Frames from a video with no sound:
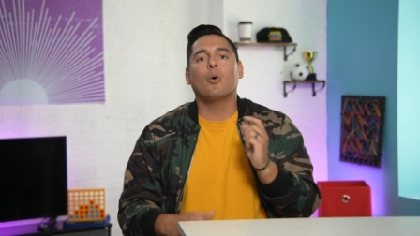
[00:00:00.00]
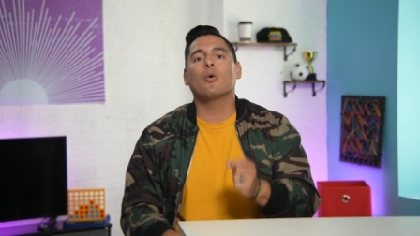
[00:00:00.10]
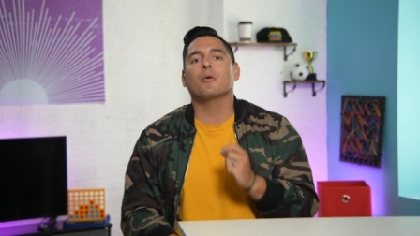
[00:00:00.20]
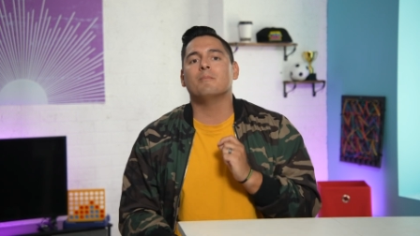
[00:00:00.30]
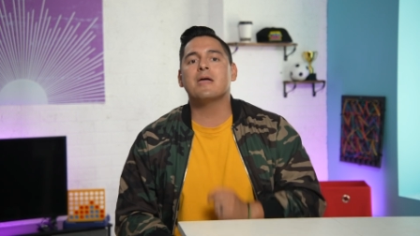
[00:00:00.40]

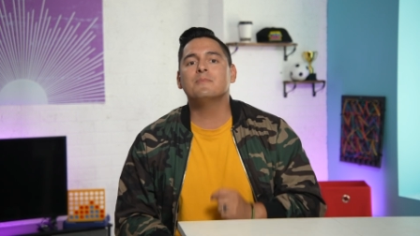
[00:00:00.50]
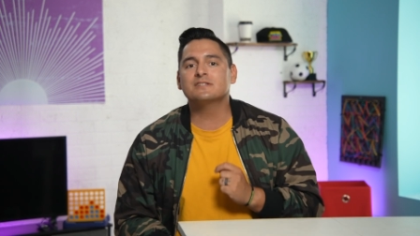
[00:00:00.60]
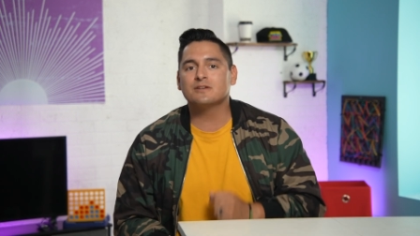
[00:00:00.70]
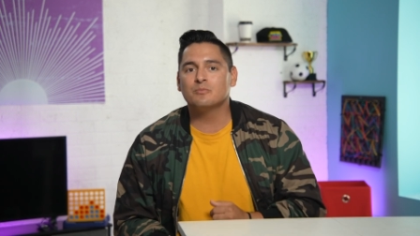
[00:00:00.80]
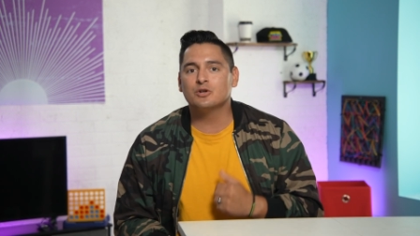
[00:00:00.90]
Or
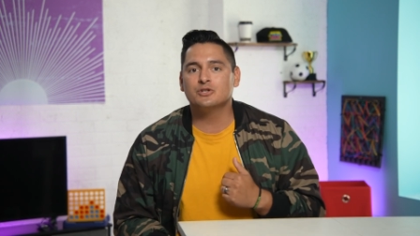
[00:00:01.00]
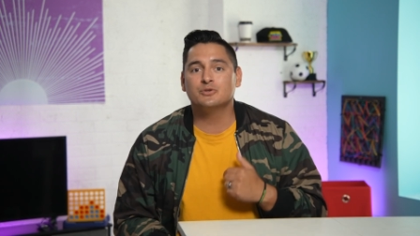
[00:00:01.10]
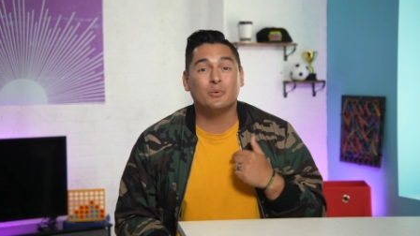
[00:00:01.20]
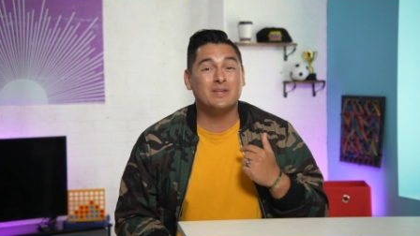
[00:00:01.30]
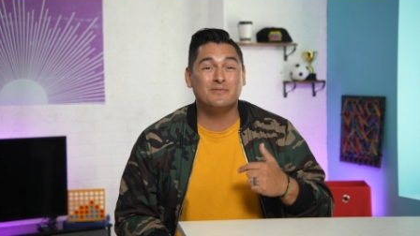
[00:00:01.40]
maybe someone you
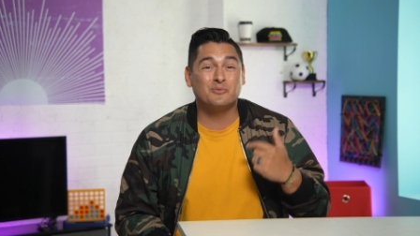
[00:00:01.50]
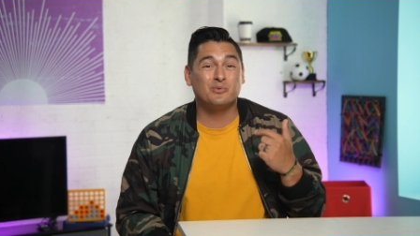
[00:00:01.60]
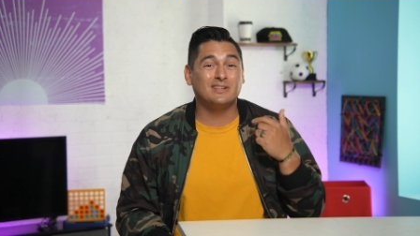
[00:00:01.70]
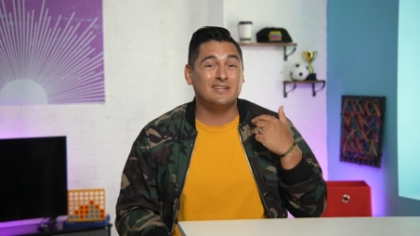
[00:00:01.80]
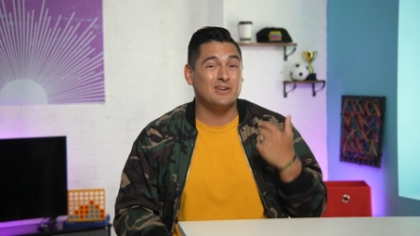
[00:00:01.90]
don't even
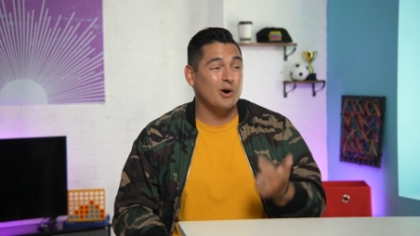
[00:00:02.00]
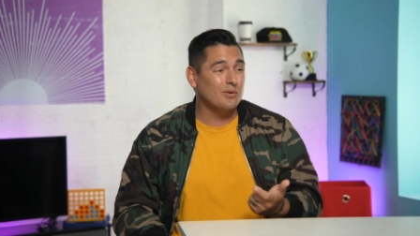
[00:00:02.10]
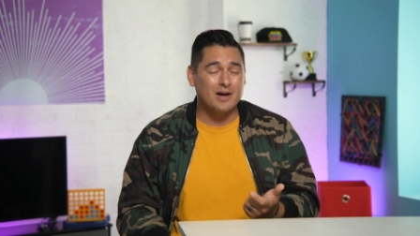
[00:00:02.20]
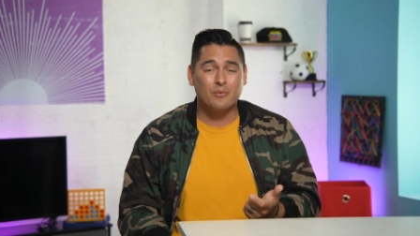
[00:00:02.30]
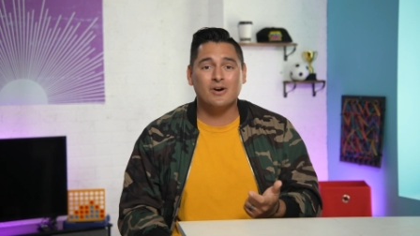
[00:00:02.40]
really
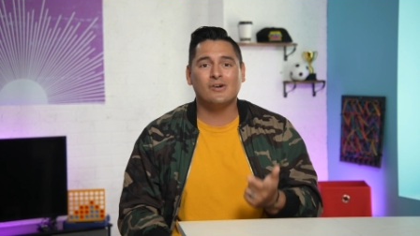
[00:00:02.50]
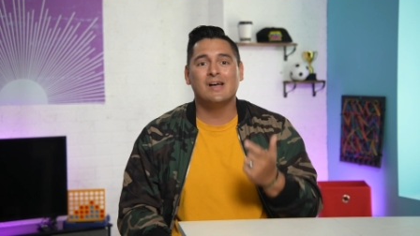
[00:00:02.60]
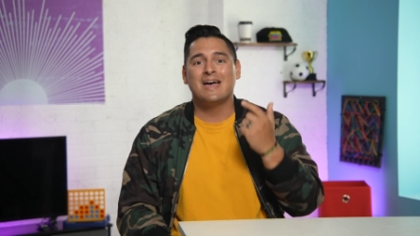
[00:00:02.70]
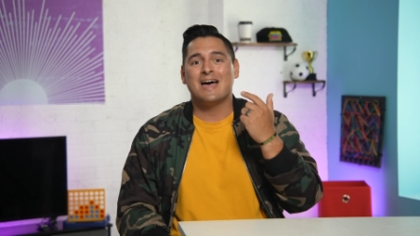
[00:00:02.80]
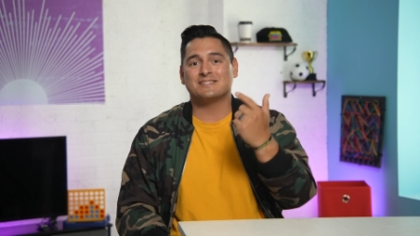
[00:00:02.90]
know that well
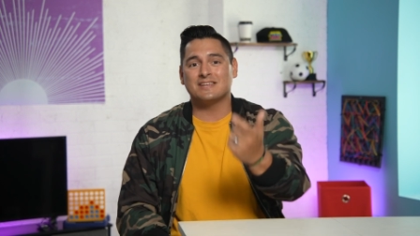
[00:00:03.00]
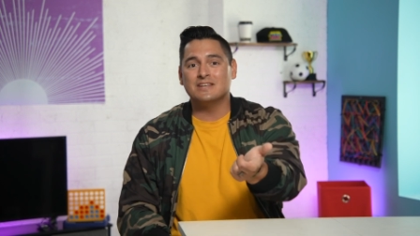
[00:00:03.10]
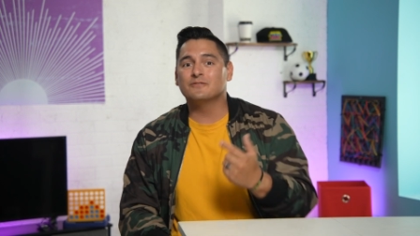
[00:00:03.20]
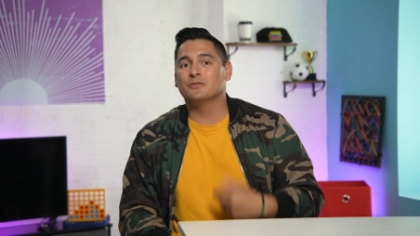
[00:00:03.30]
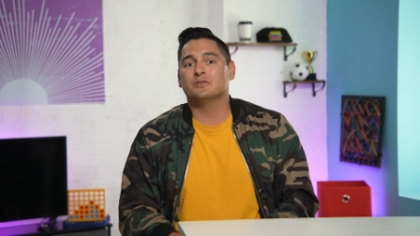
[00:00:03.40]
has
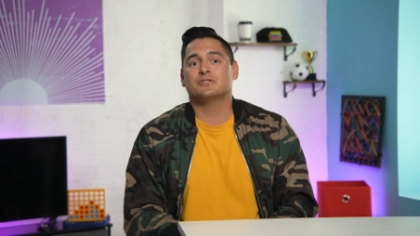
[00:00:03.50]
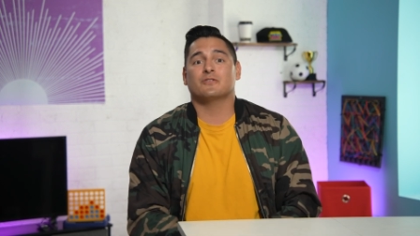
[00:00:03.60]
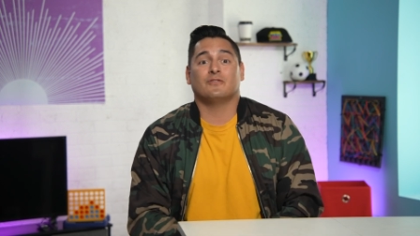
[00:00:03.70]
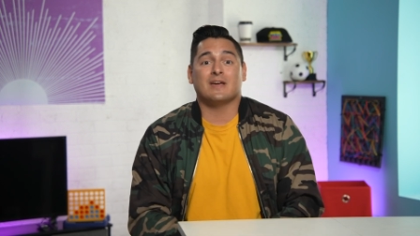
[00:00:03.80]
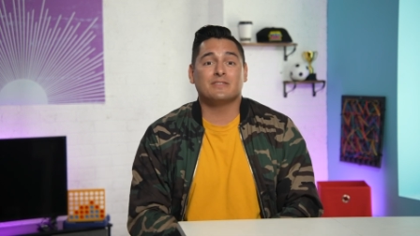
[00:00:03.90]
influenced
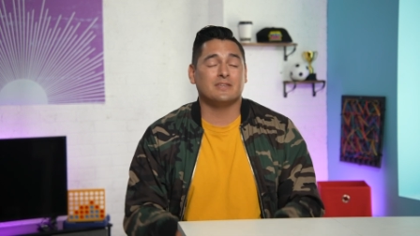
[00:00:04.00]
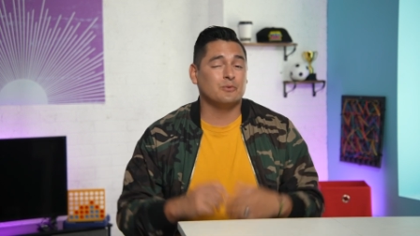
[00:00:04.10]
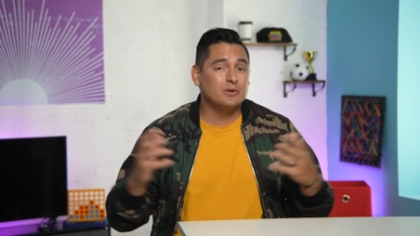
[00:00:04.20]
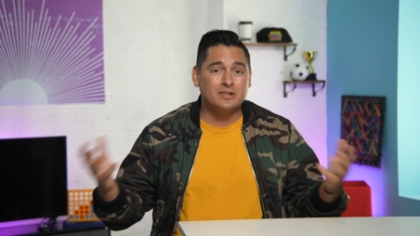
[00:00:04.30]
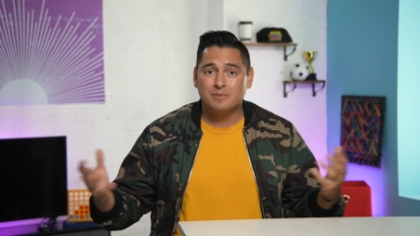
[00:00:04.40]
your faith
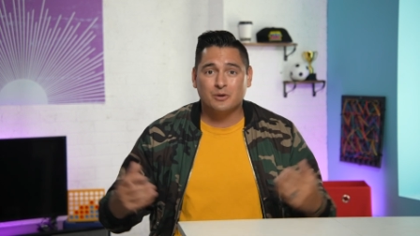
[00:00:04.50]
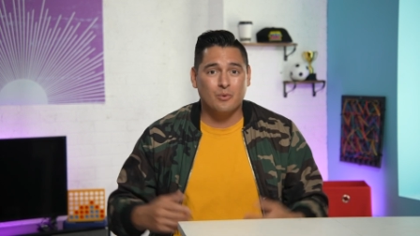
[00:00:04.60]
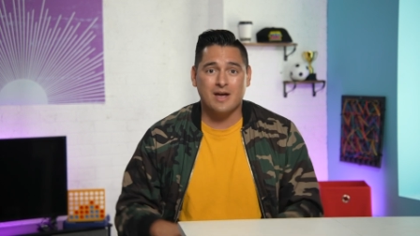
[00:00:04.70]
in really big